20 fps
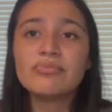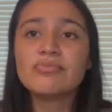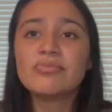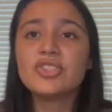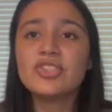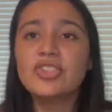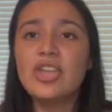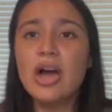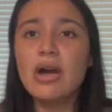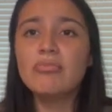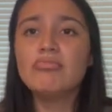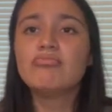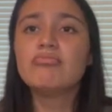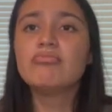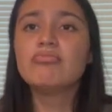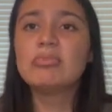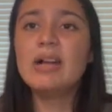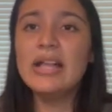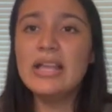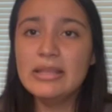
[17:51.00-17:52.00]
So,
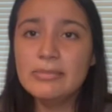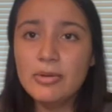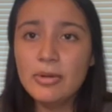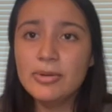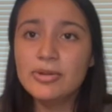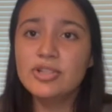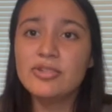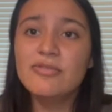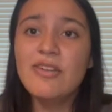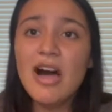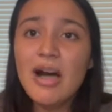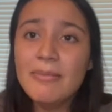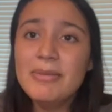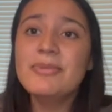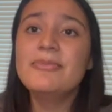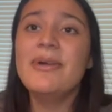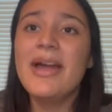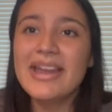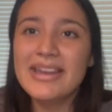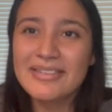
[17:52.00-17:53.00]
probably the moment you've all
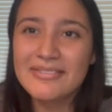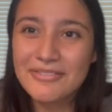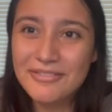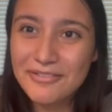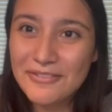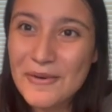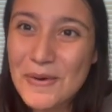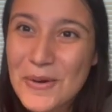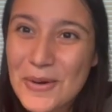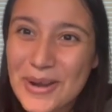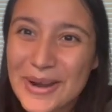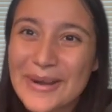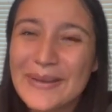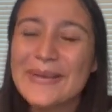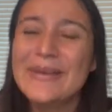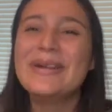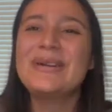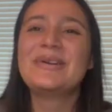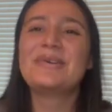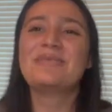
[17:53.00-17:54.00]
been waiting for.
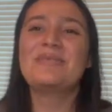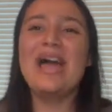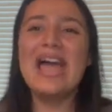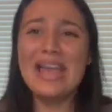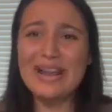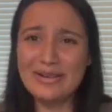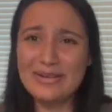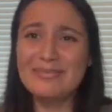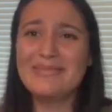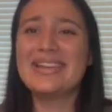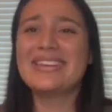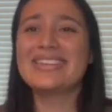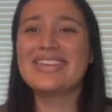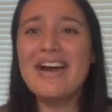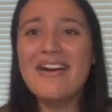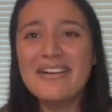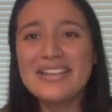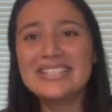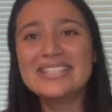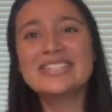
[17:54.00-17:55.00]
Where am I
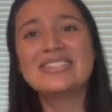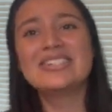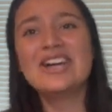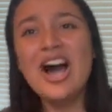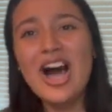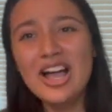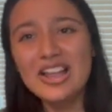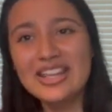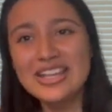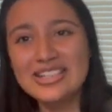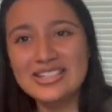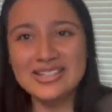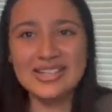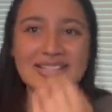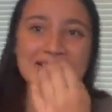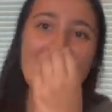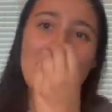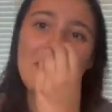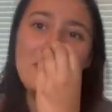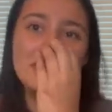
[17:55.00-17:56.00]
going to college?
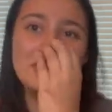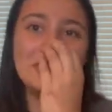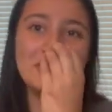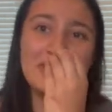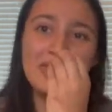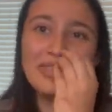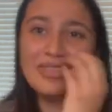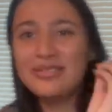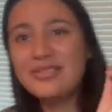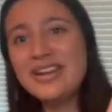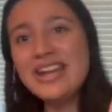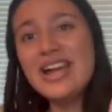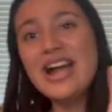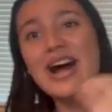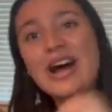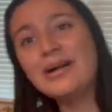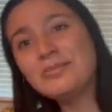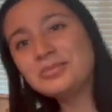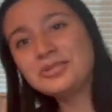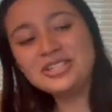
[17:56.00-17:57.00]
Because now there's only 3
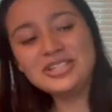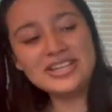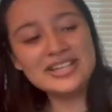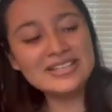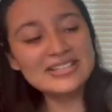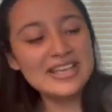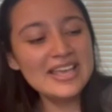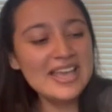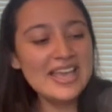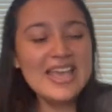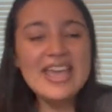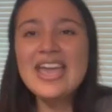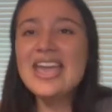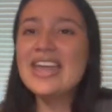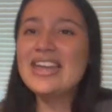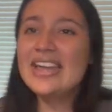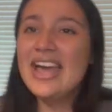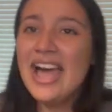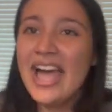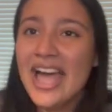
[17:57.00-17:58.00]
options,
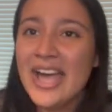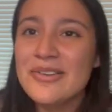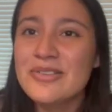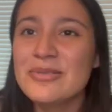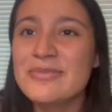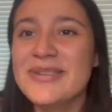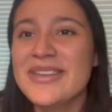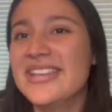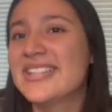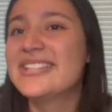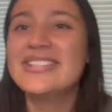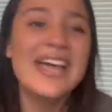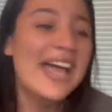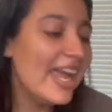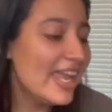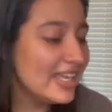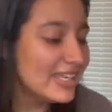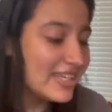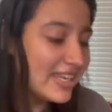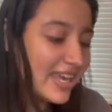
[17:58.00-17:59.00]
and I will be
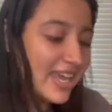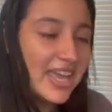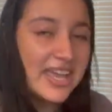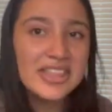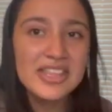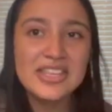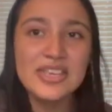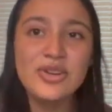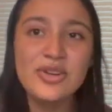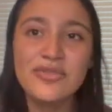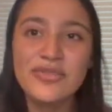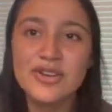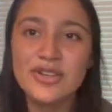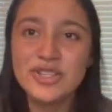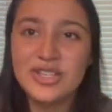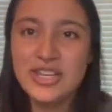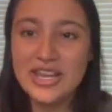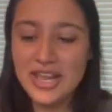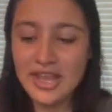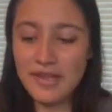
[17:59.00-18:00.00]
attending the
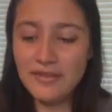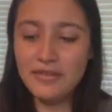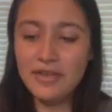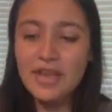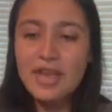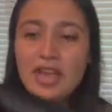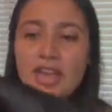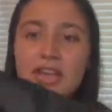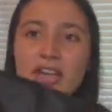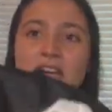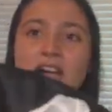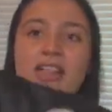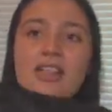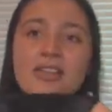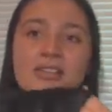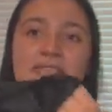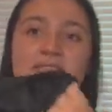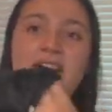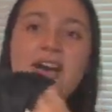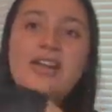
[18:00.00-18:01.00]
University of
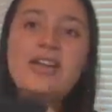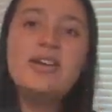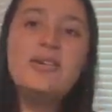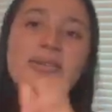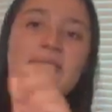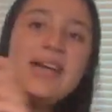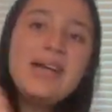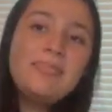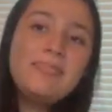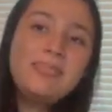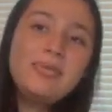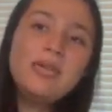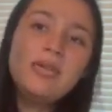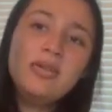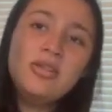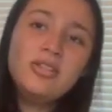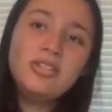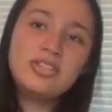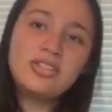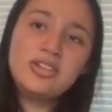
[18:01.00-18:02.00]
Colorado at
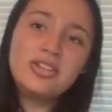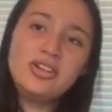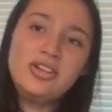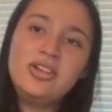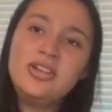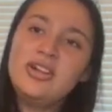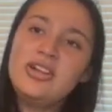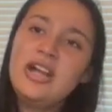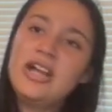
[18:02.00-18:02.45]
Boulder.